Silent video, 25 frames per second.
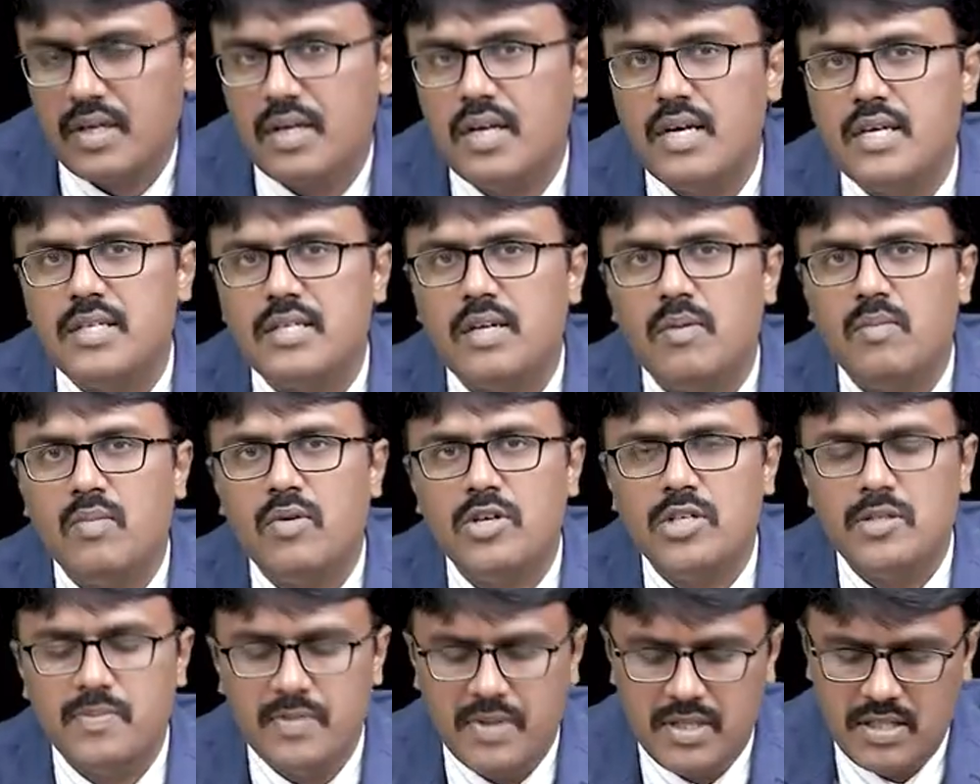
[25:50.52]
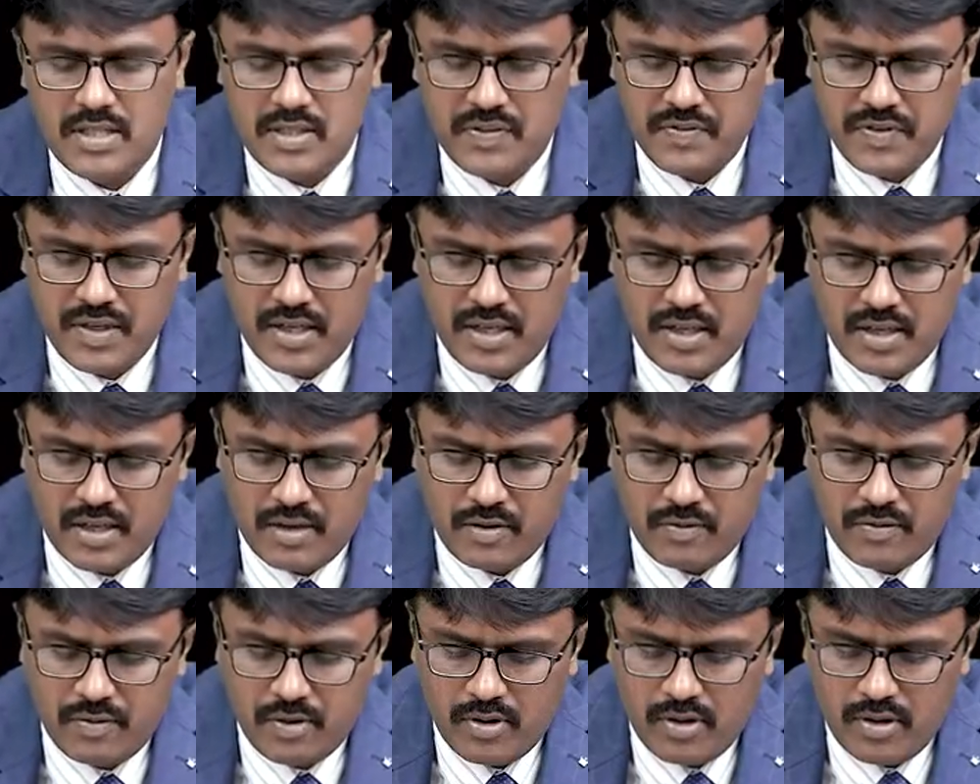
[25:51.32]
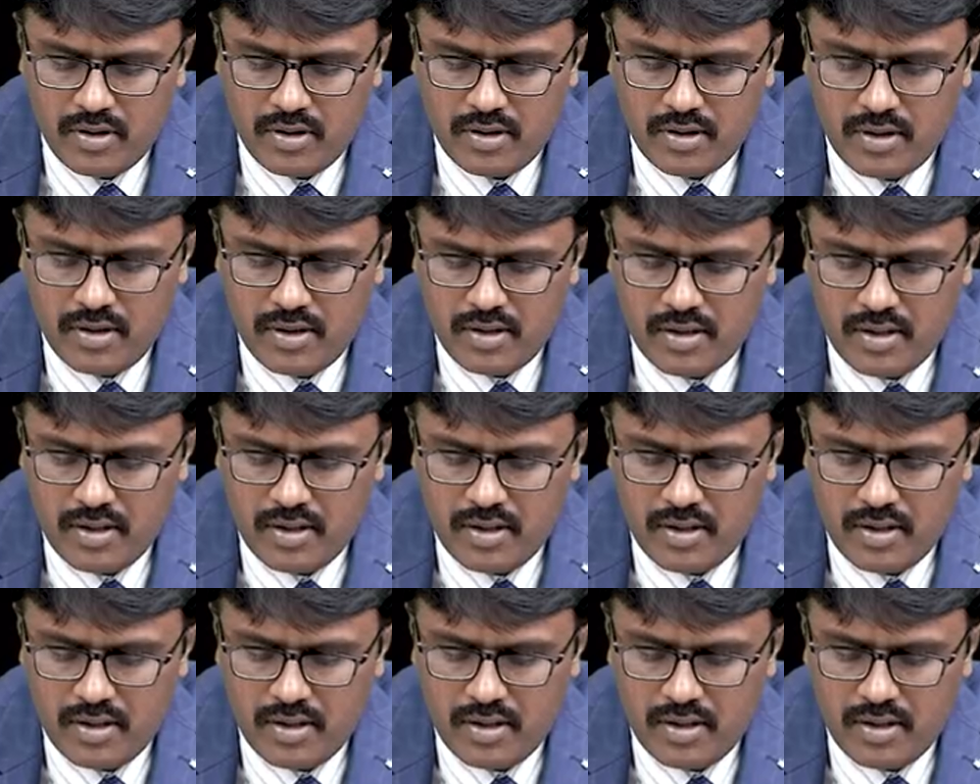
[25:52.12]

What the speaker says: it's the most specific drug for